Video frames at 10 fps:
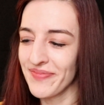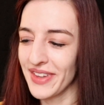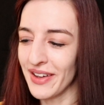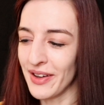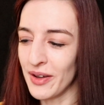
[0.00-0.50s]

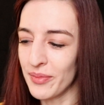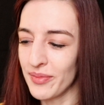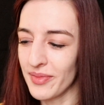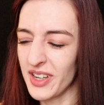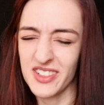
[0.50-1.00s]

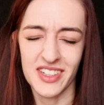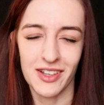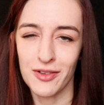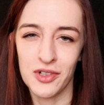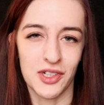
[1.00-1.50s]
I just think
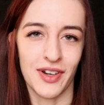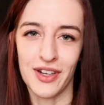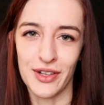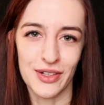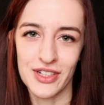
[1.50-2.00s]
as long as you've had a
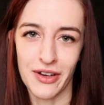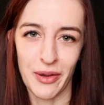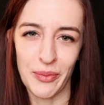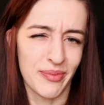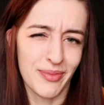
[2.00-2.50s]
good
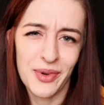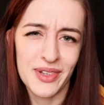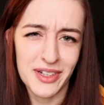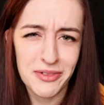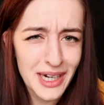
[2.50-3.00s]
time, what
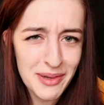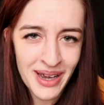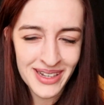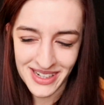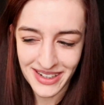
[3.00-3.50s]
does it really
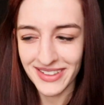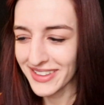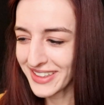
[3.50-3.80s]
matter?